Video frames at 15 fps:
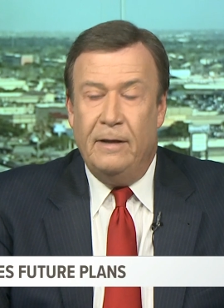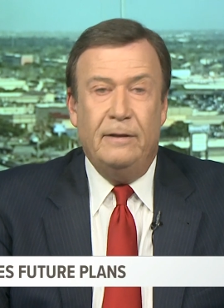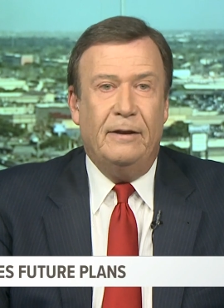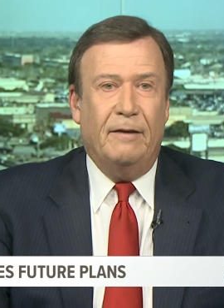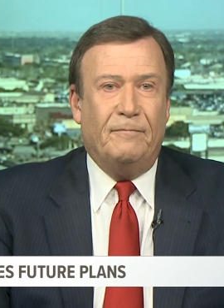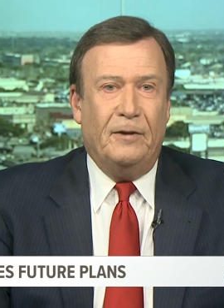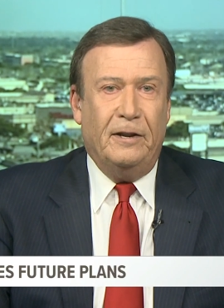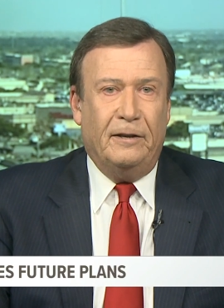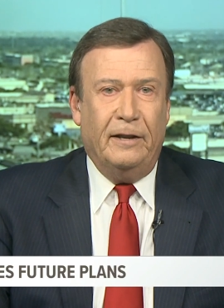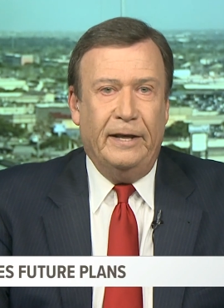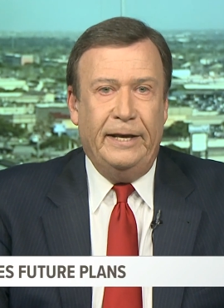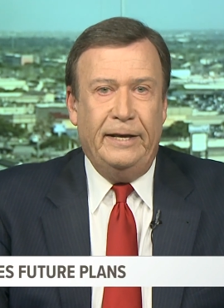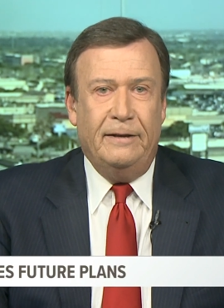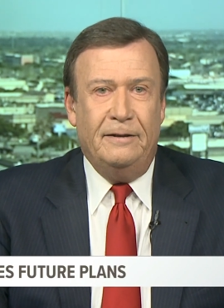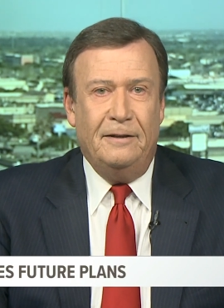
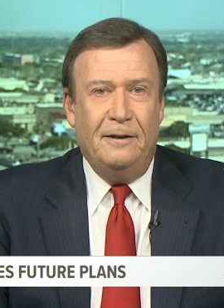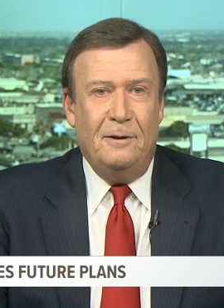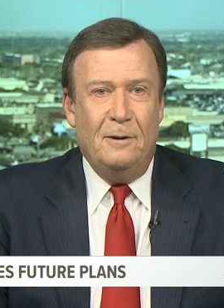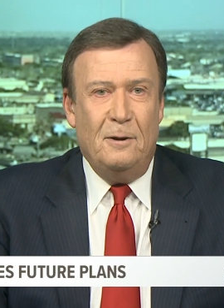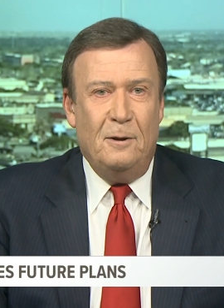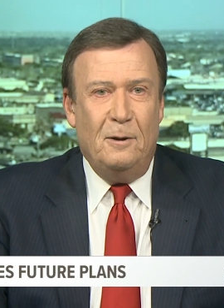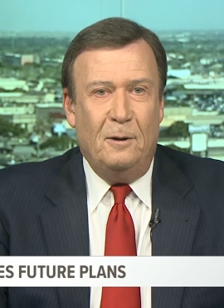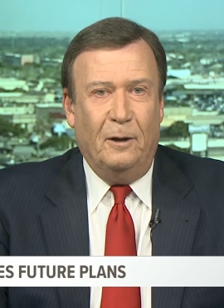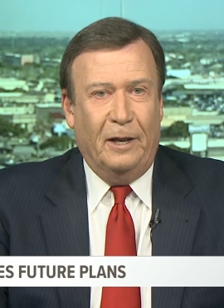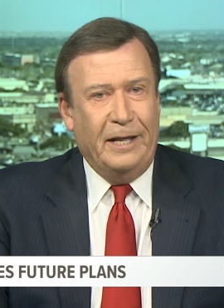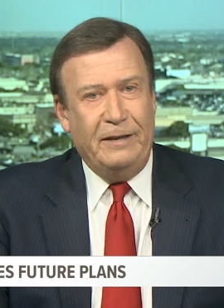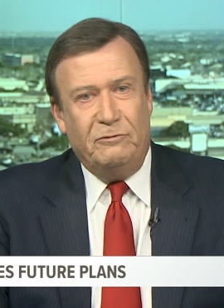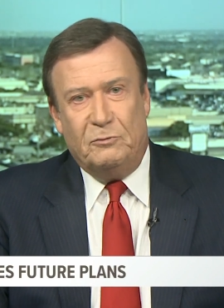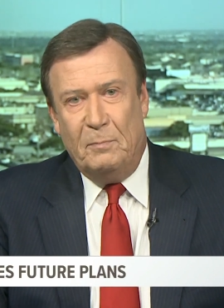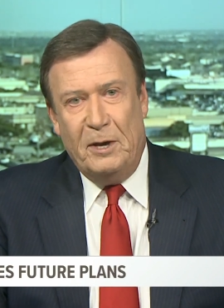definitely
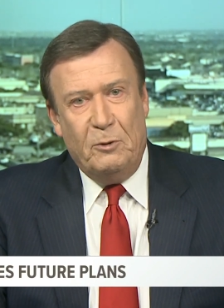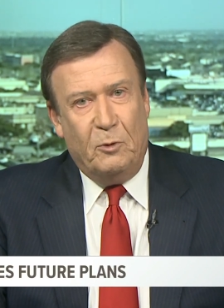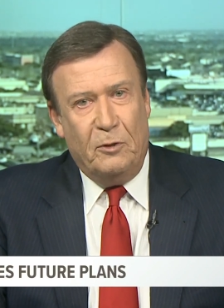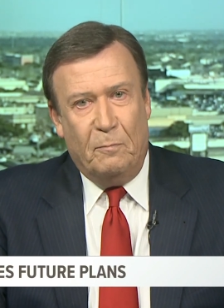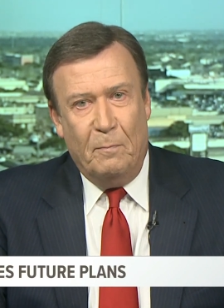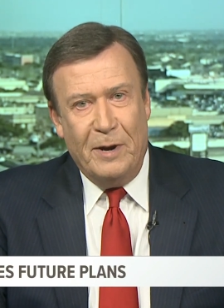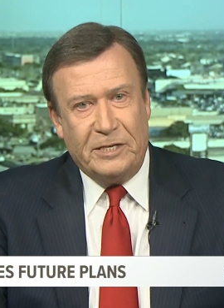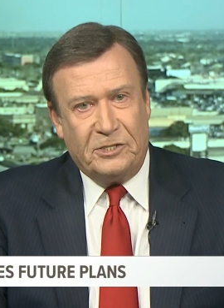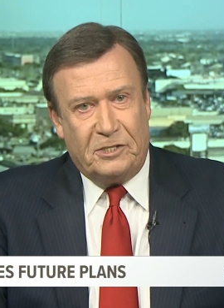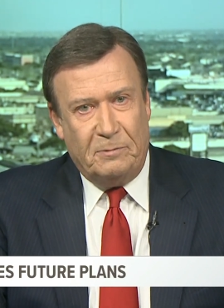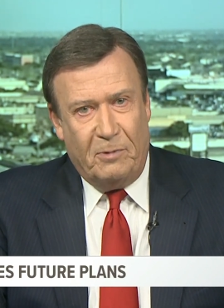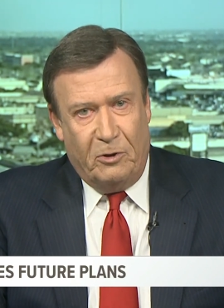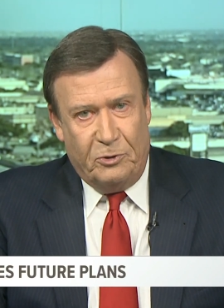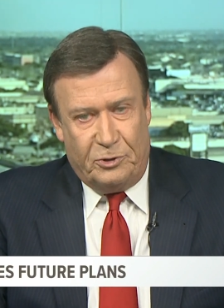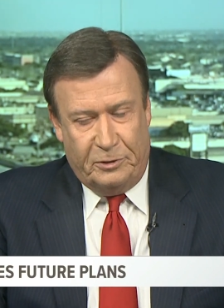leaves me with mixed
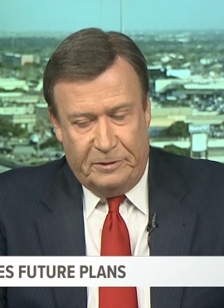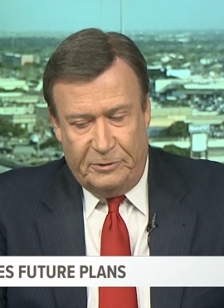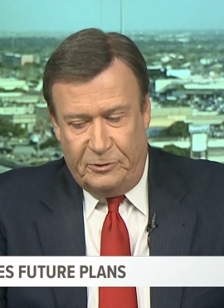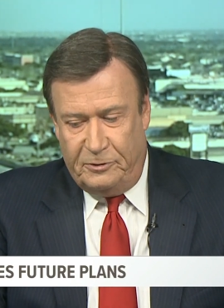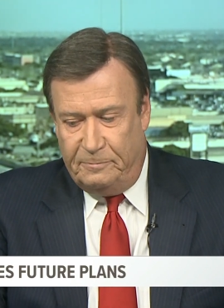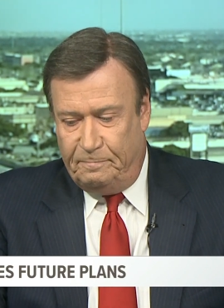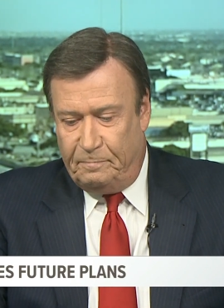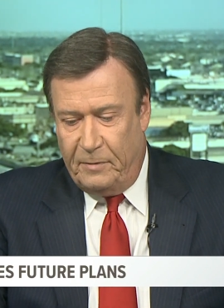emotions.